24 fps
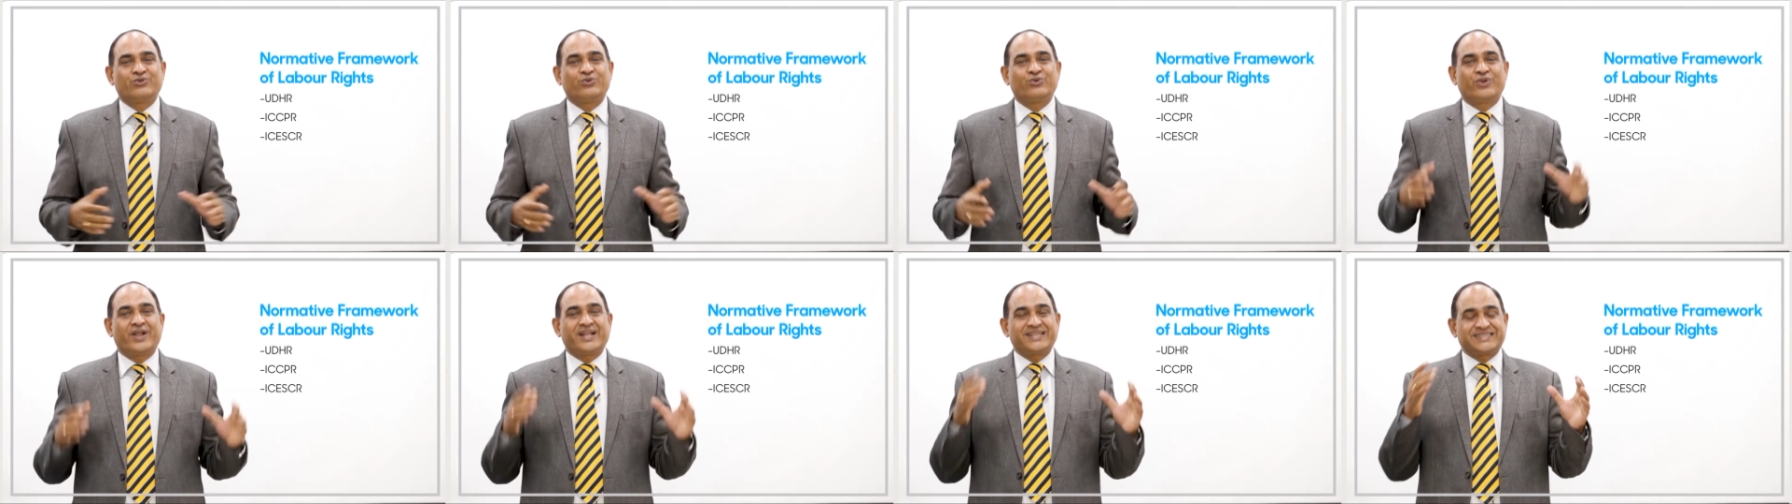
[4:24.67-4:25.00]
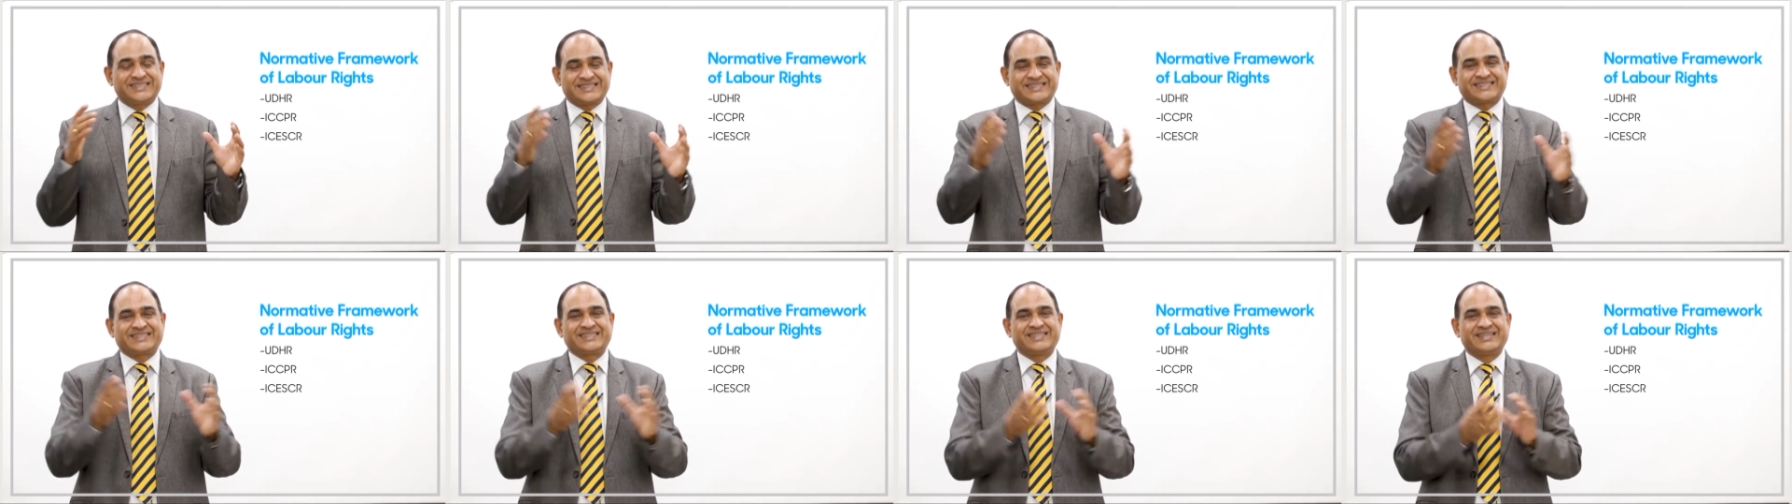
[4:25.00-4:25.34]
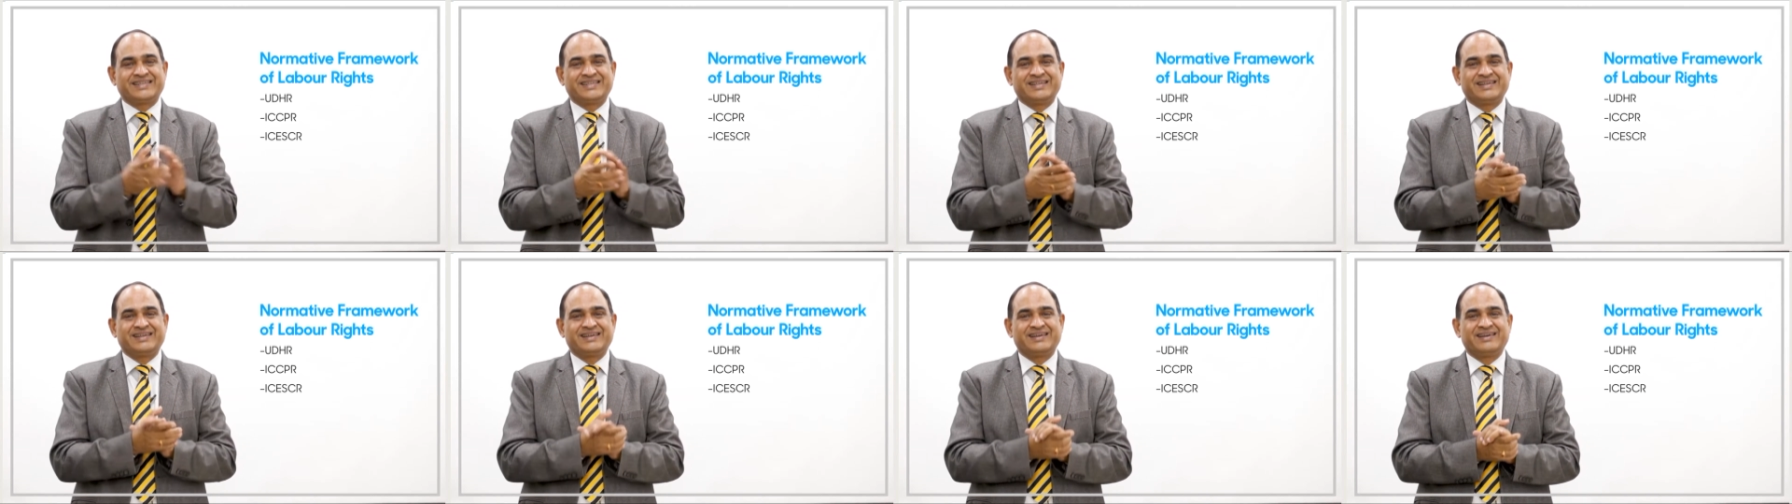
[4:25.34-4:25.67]
to rest,
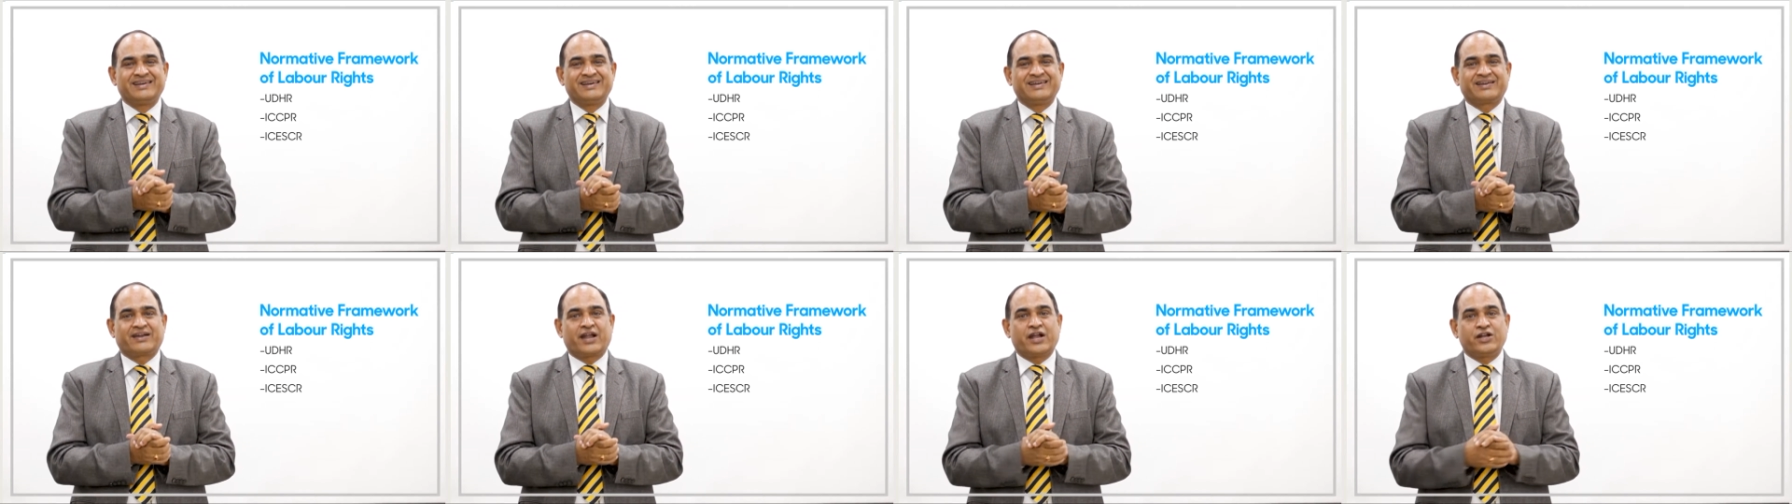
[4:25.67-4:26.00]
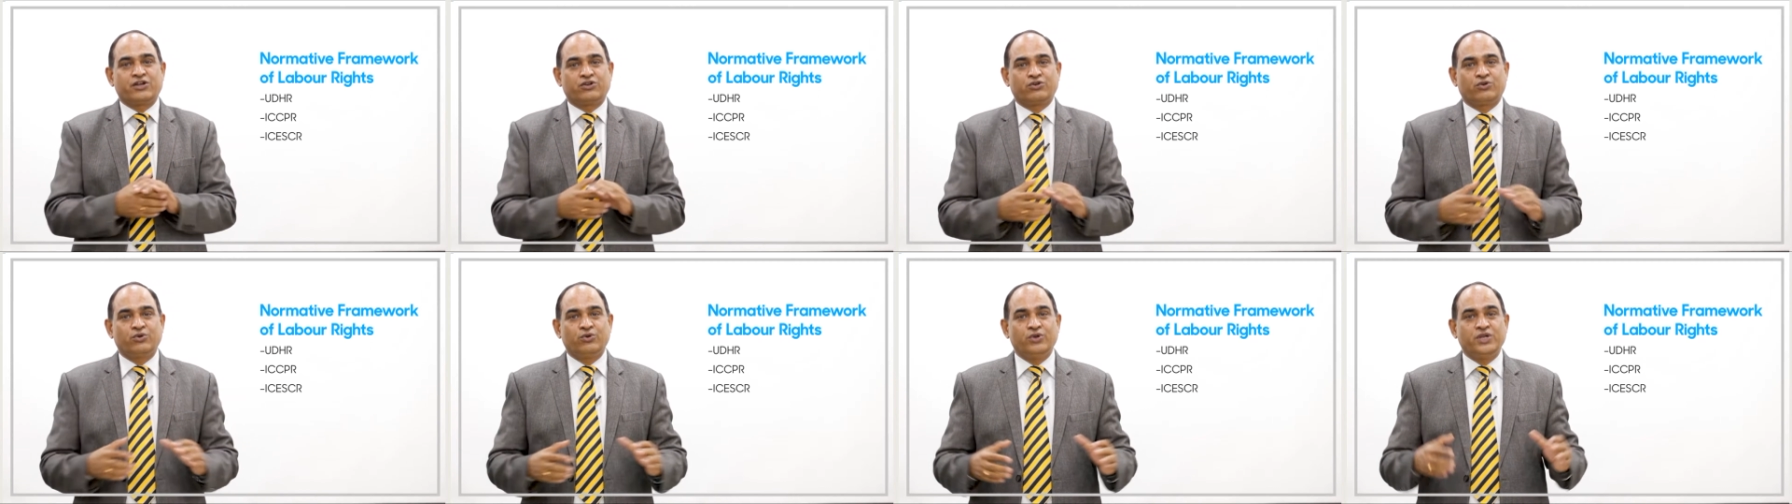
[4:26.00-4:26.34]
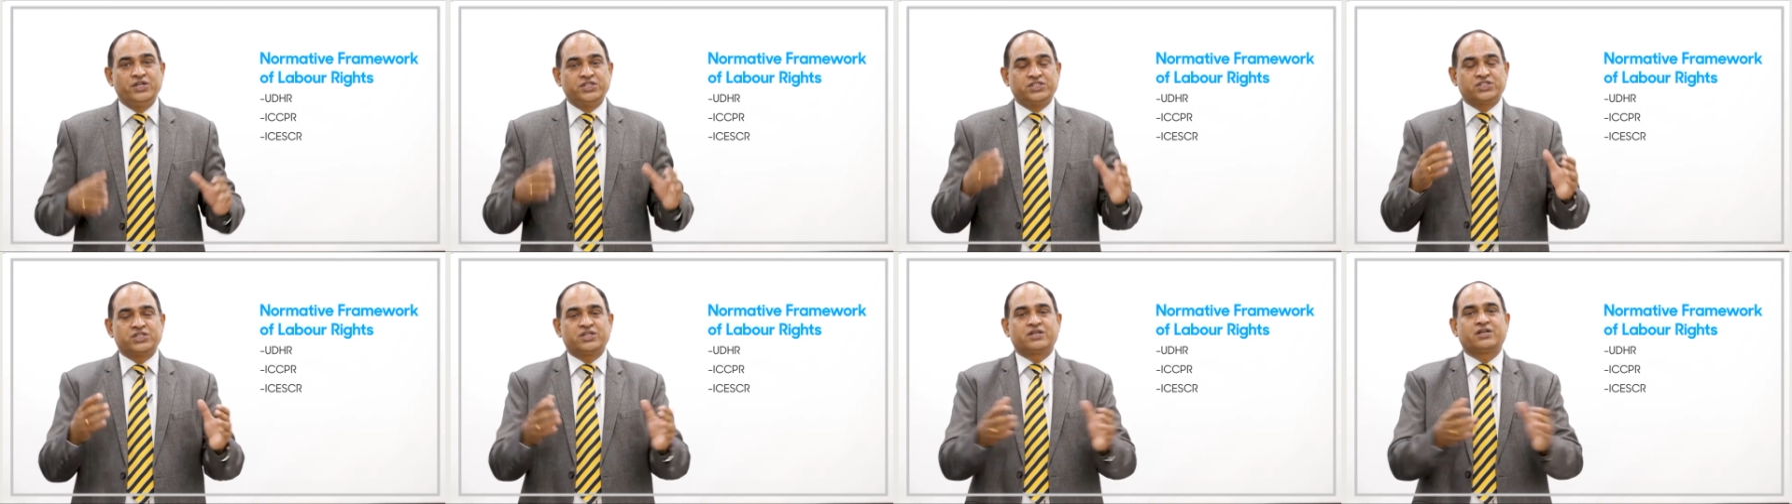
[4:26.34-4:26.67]
right to
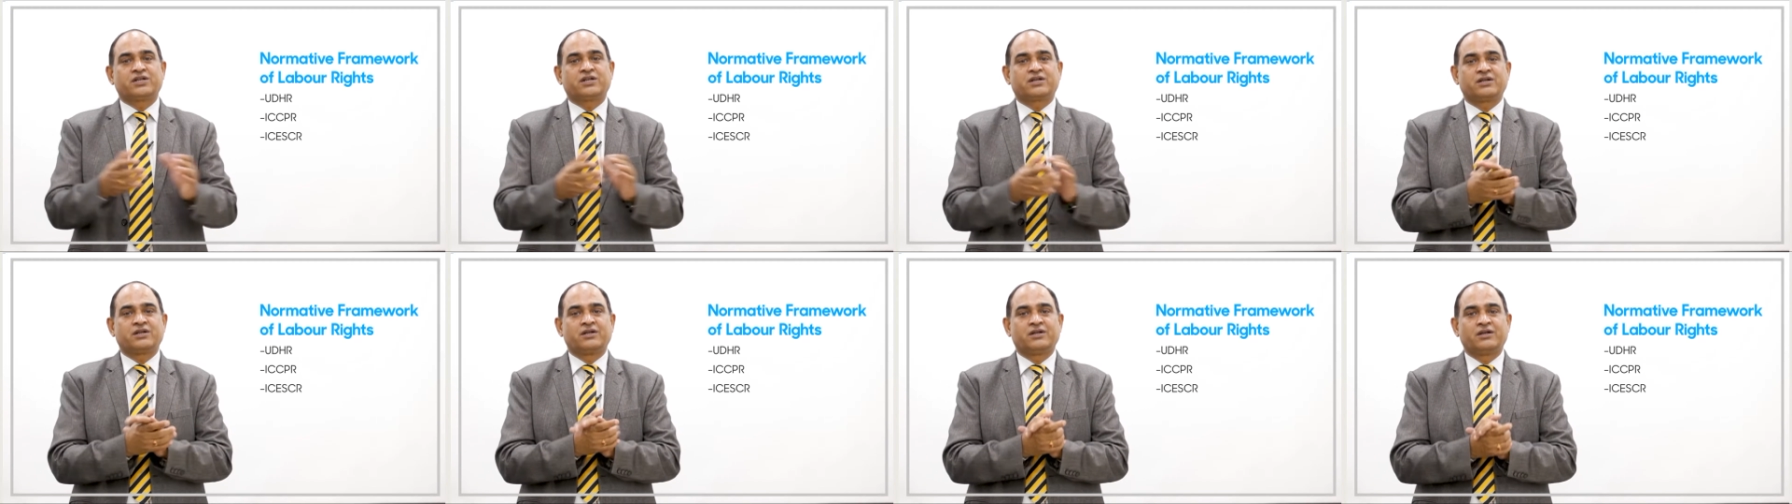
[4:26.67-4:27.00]
leisure,